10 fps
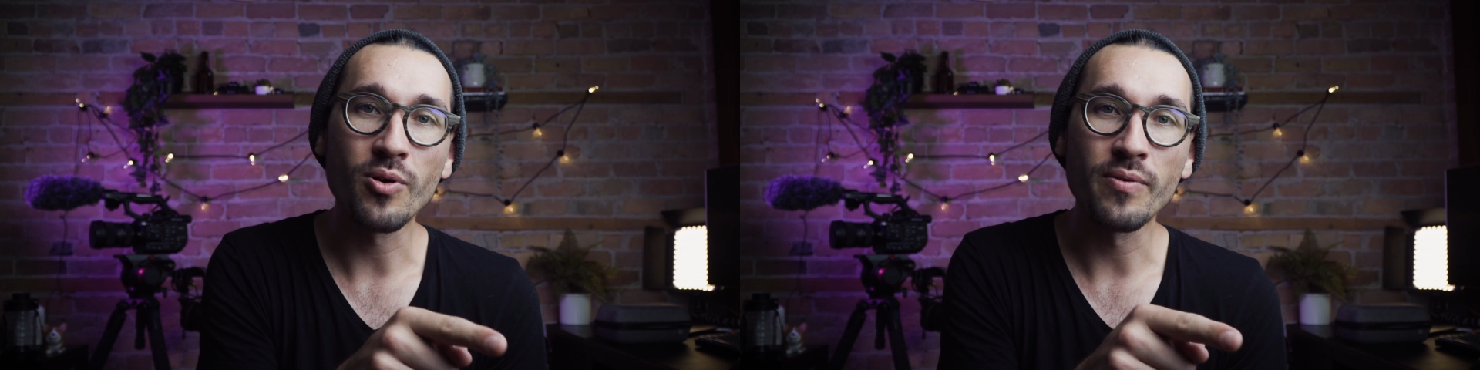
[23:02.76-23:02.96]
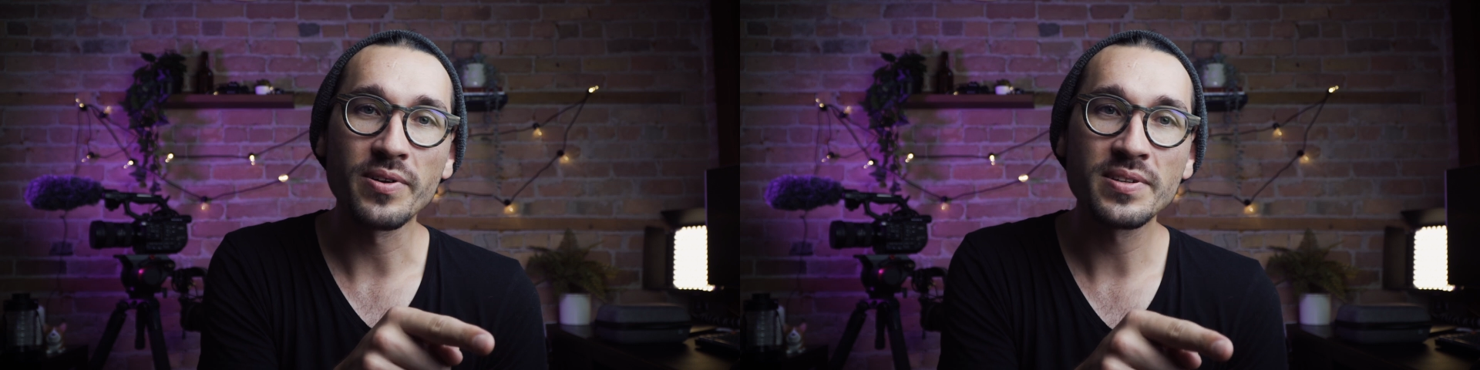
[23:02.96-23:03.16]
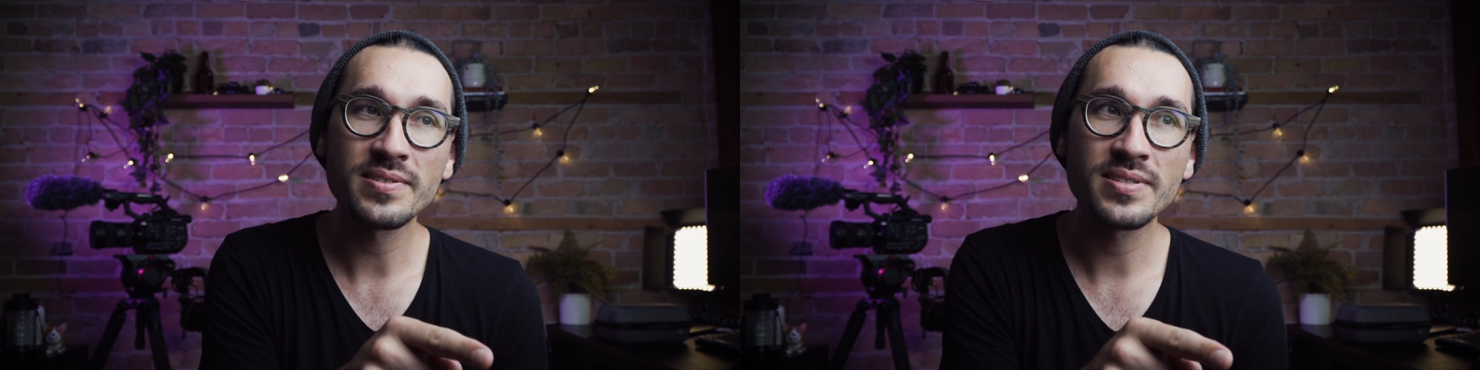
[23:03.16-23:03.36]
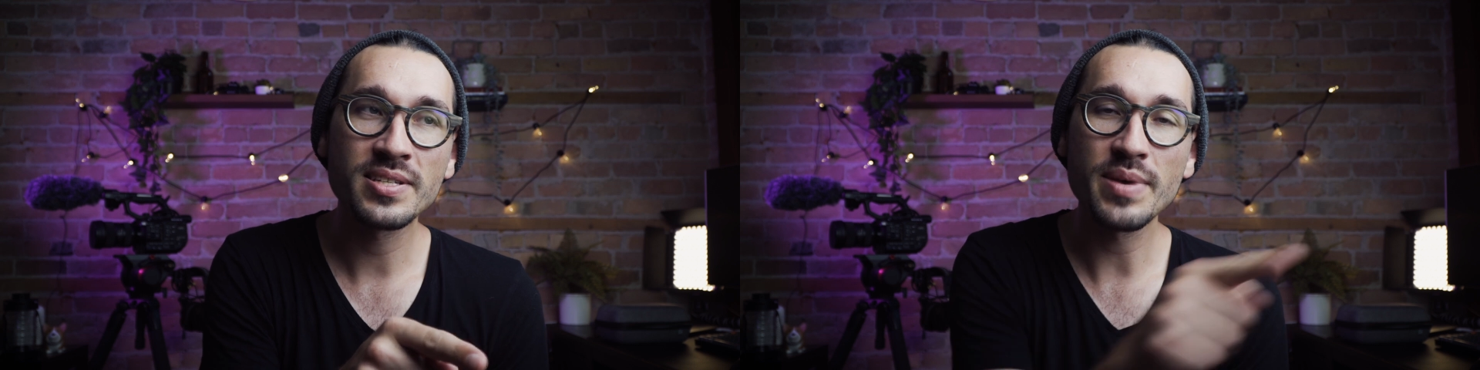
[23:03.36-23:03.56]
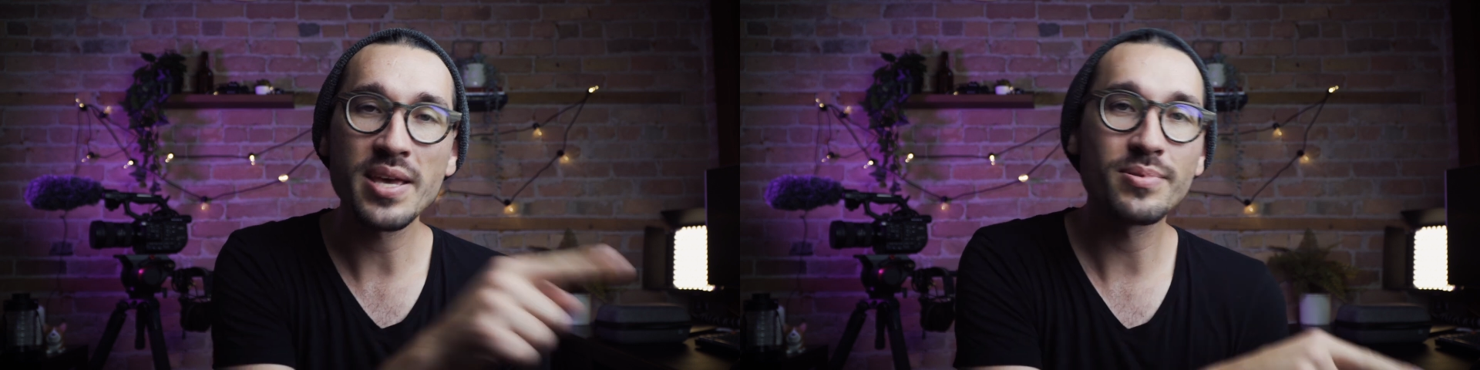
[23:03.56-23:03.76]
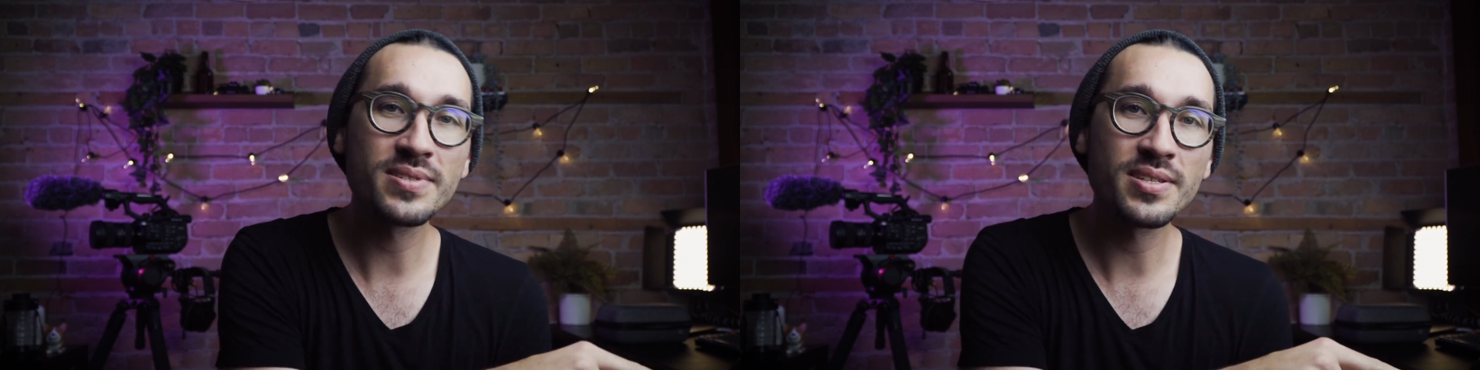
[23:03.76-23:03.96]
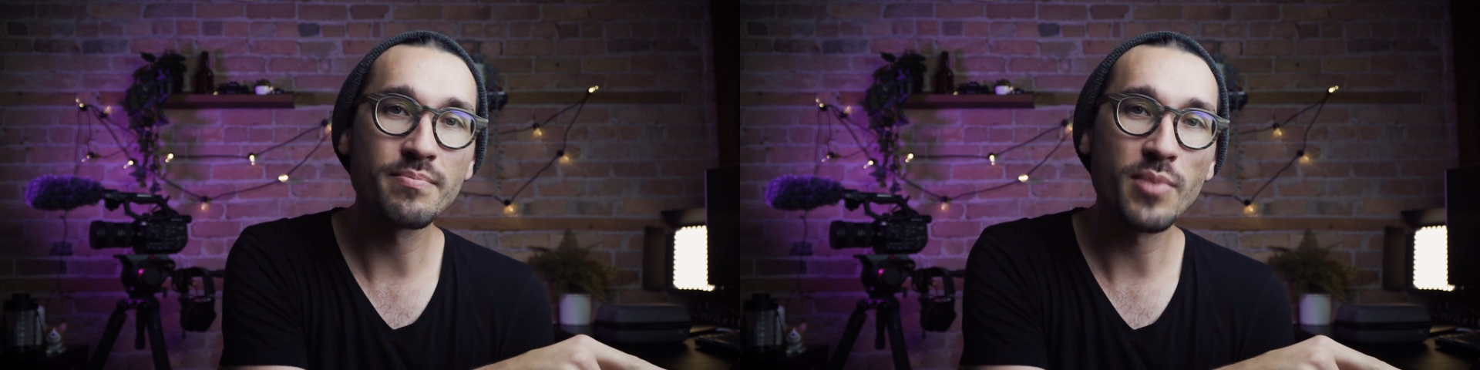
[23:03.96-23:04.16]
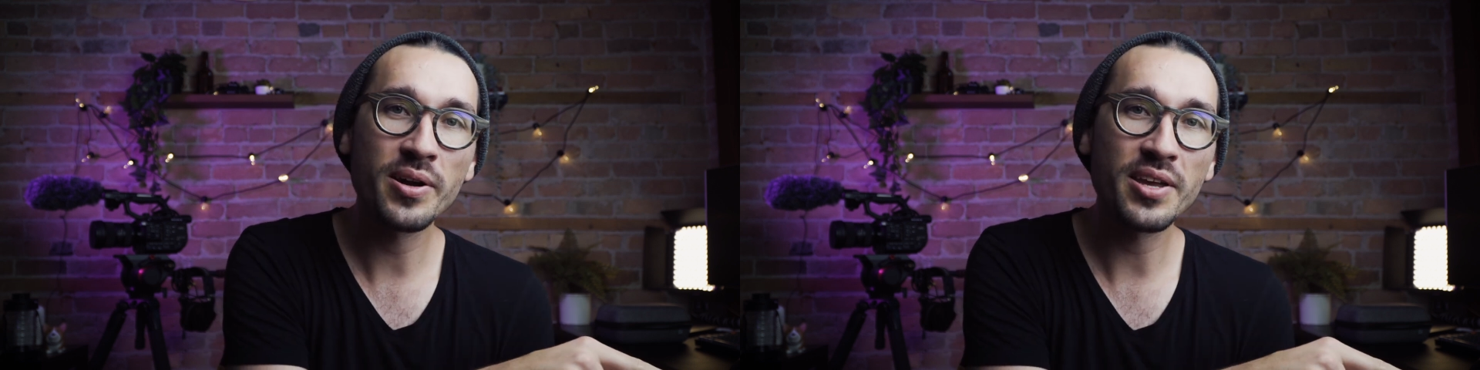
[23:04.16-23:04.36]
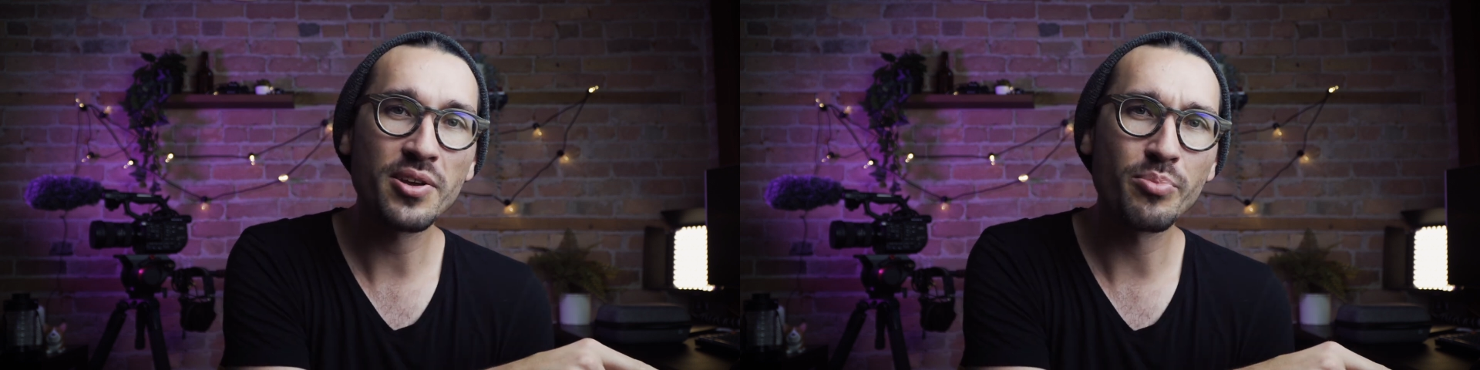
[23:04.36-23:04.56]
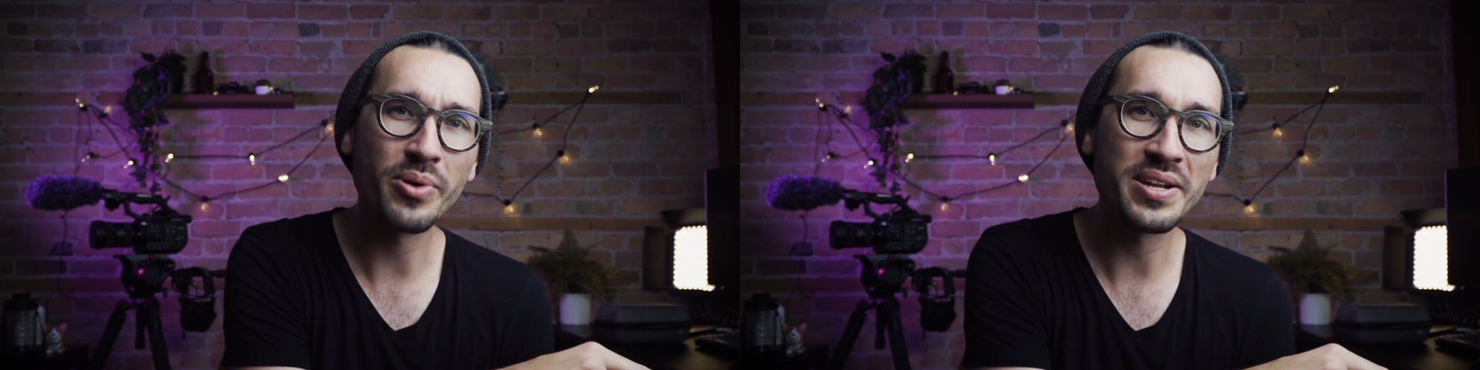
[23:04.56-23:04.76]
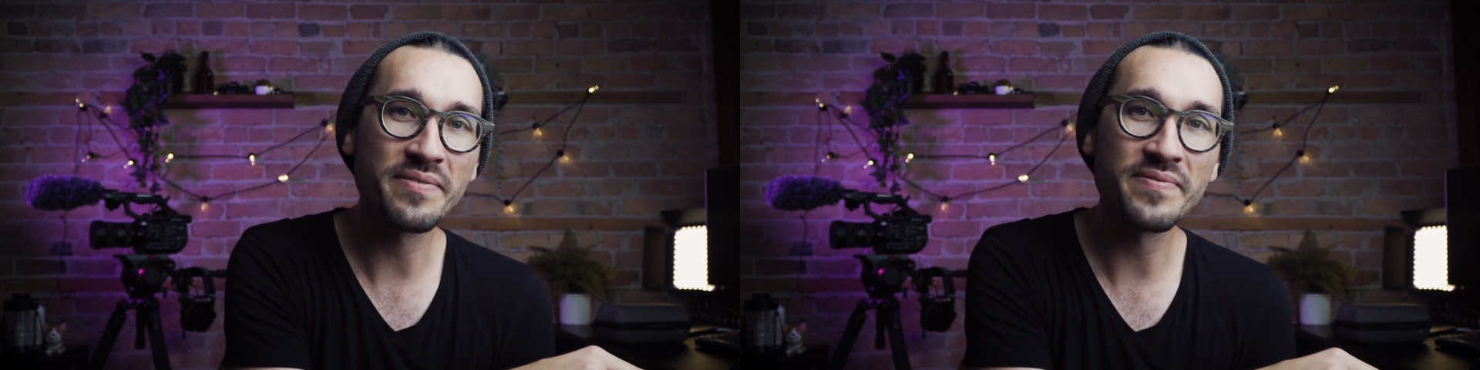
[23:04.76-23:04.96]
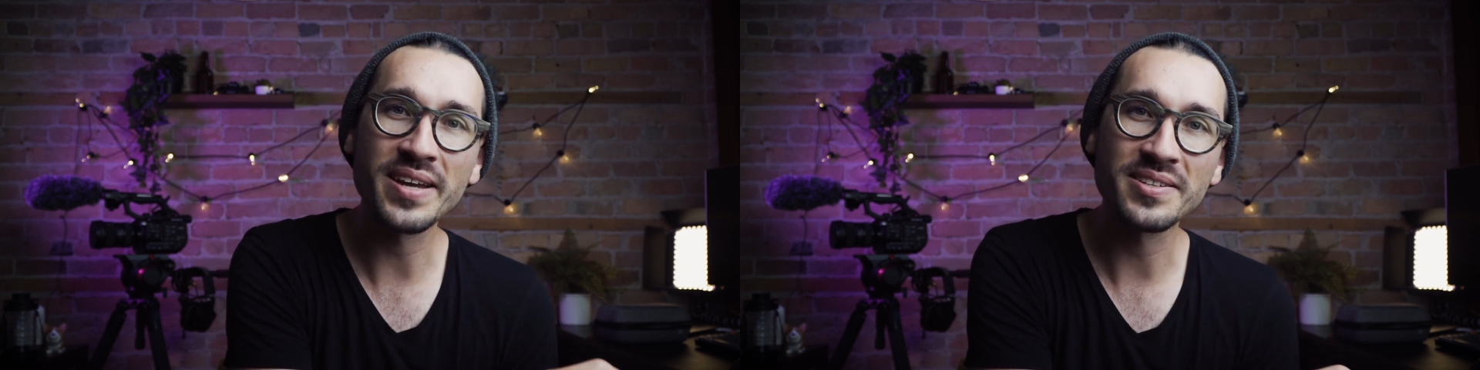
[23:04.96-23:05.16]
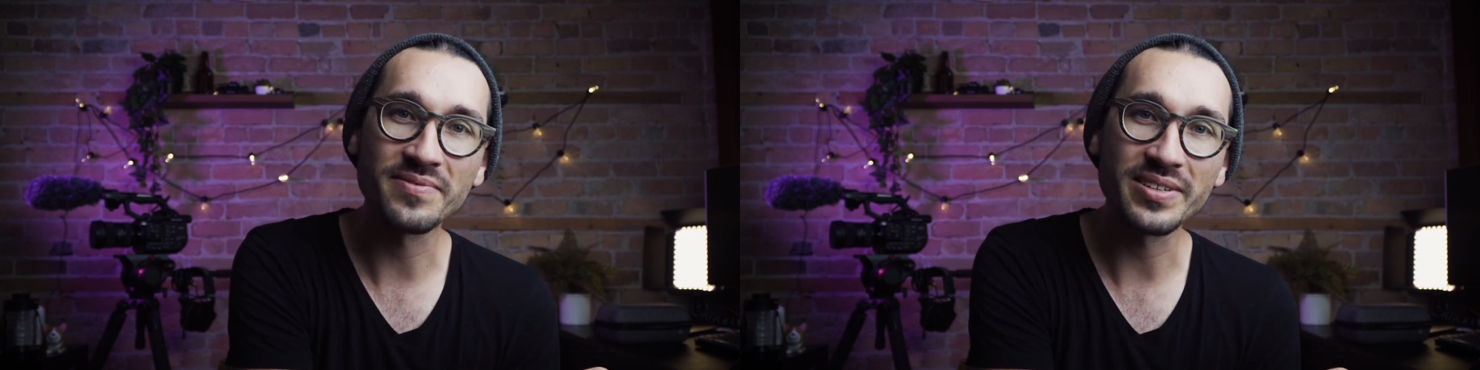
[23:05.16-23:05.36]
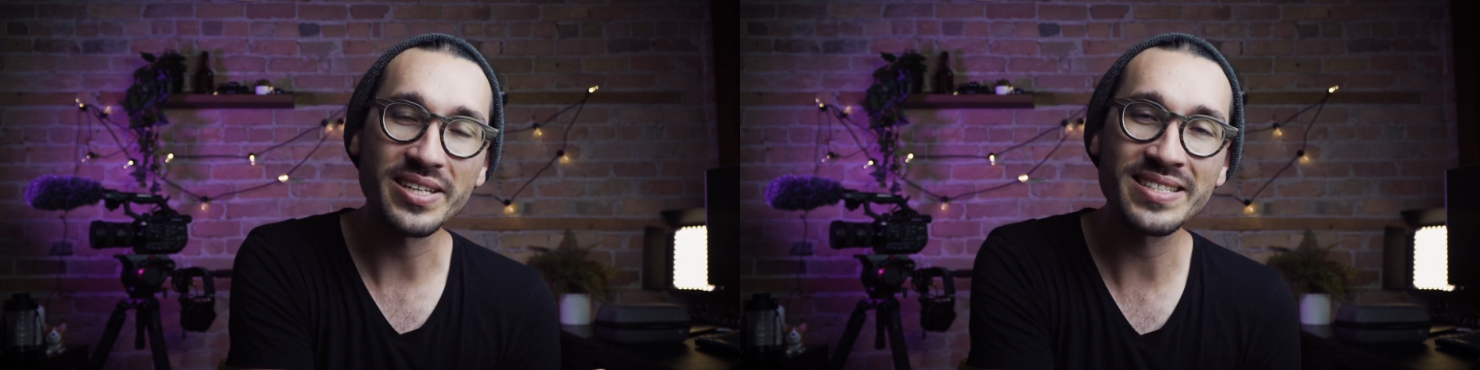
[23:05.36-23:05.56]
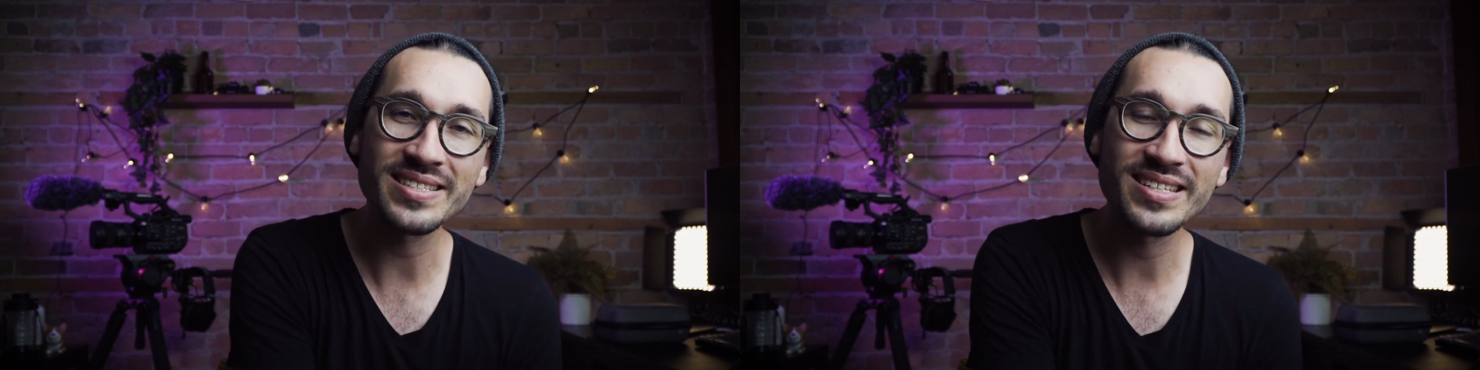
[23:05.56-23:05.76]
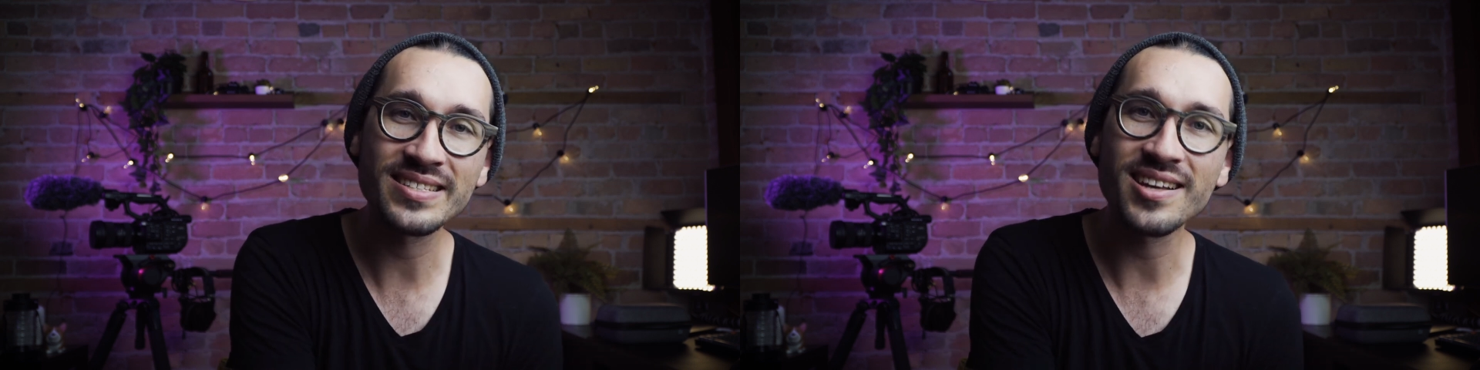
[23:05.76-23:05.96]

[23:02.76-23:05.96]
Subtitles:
over to be able to market your brand effectively. It's